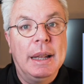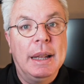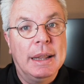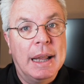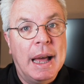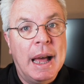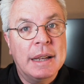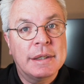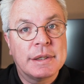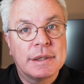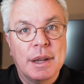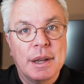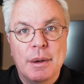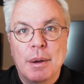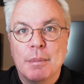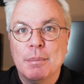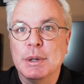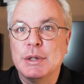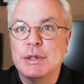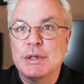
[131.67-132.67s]
And last,
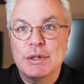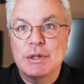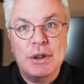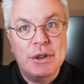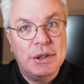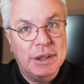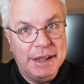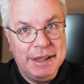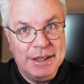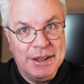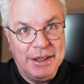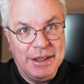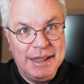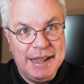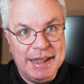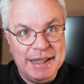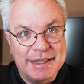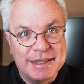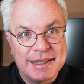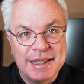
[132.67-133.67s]
but certainly not
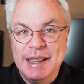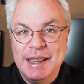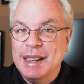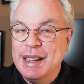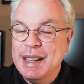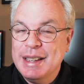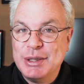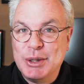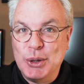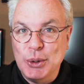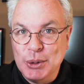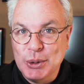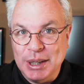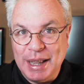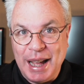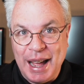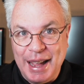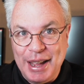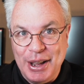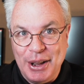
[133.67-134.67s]
least, is Google
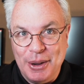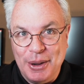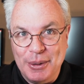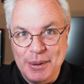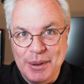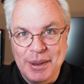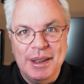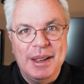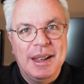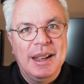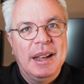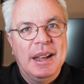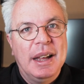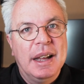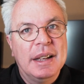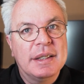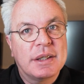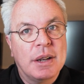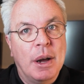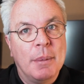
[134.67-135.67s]
I O
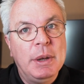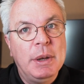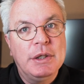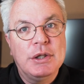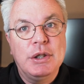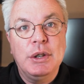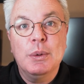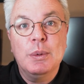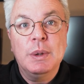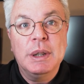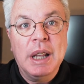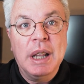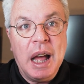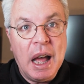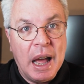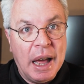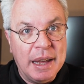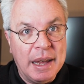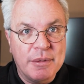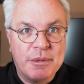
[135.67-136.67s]
It's coming to you
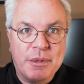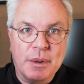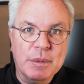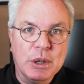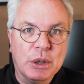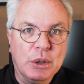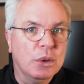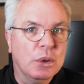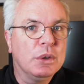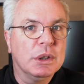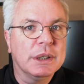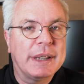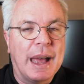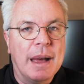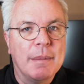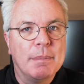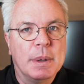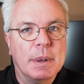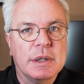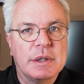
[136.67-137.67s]
live from the Google
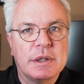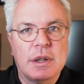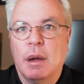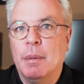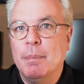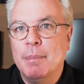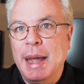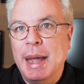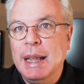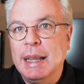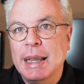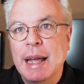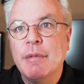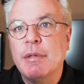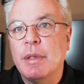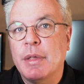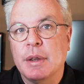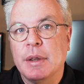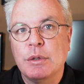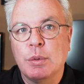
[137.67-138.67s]
campus on May
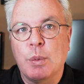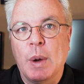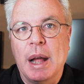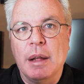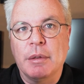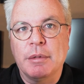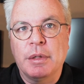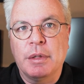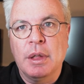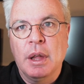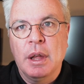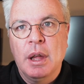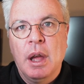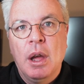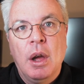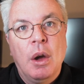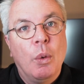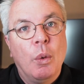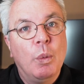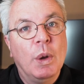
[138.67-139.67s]
eleventh and twelfth.
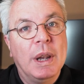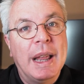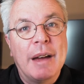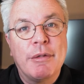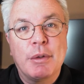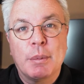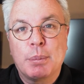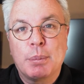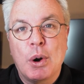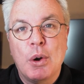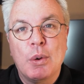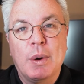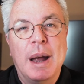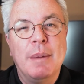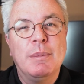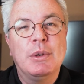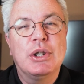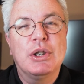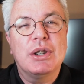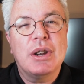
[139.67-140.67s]
We'll have a
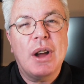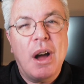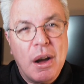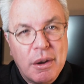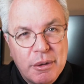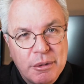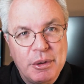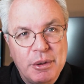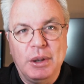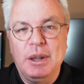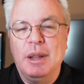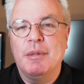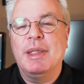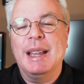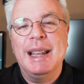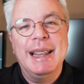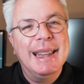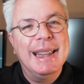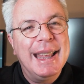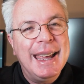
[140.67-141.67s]
program chock full of
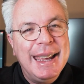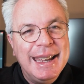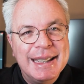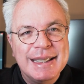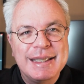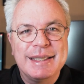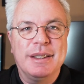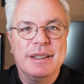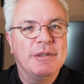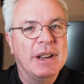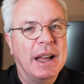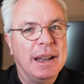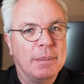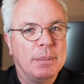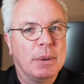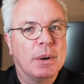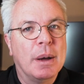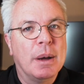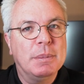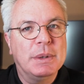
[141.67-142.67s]
the latest
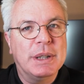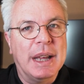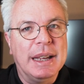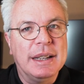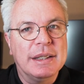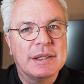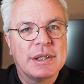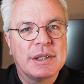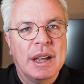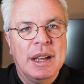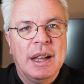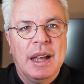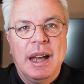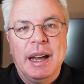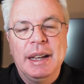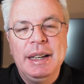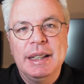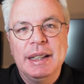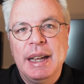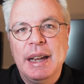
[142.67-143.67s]
developer updates,
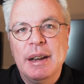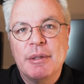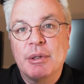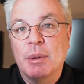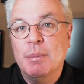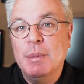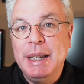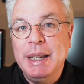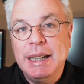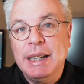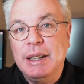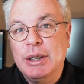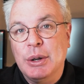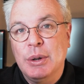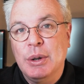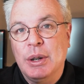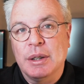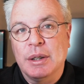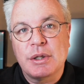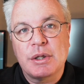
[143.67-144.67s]
and you'll hear from leading
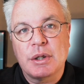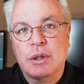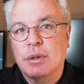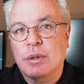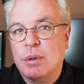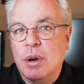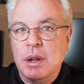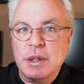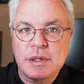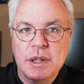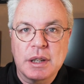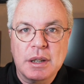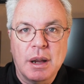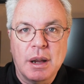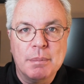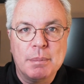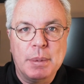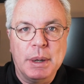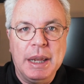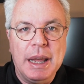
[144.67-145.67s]
Googlers across the
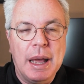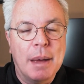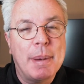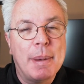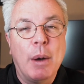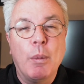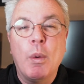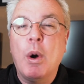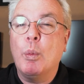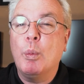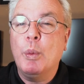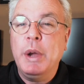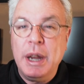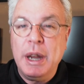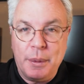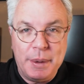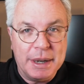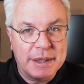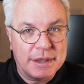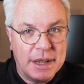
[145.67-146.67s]
company about what we
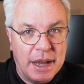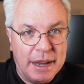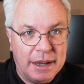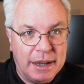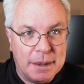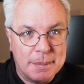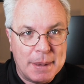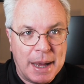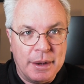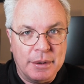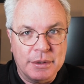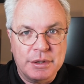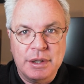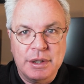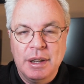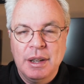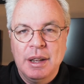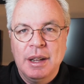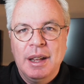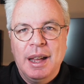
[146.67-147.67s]
are excited about.
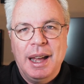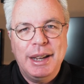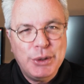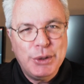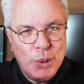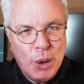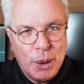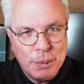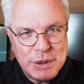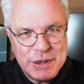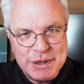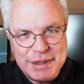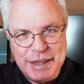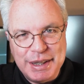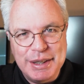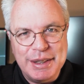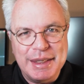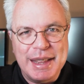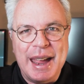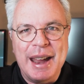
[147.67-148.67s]
I do hope to see
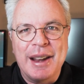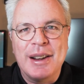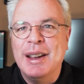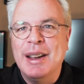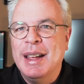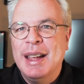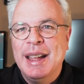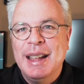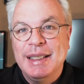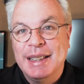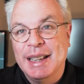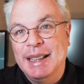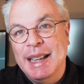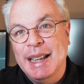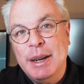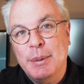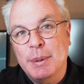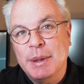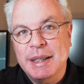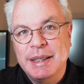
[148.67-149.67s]
you there. The
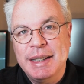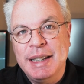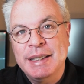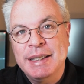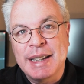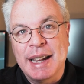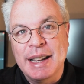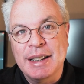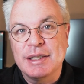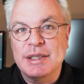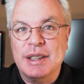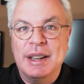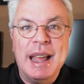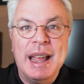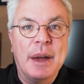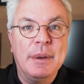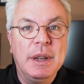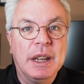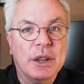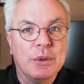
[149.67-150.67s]
link with the details on
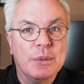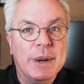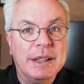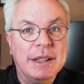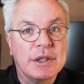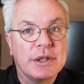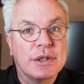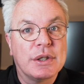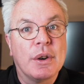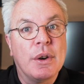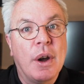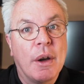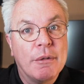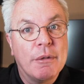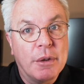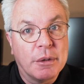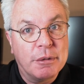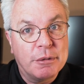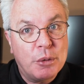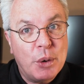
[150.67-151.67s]
how you can register
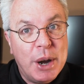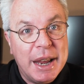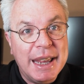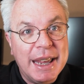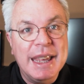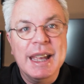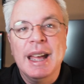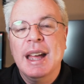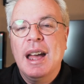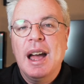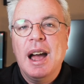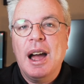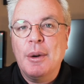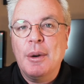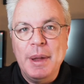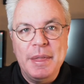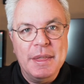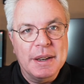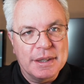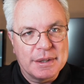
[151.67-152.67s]
for free
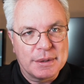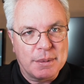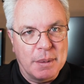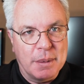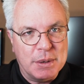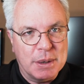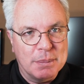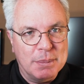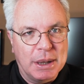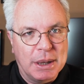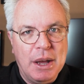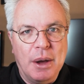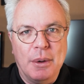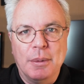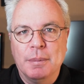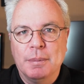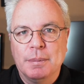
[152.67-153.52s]
are in the description below.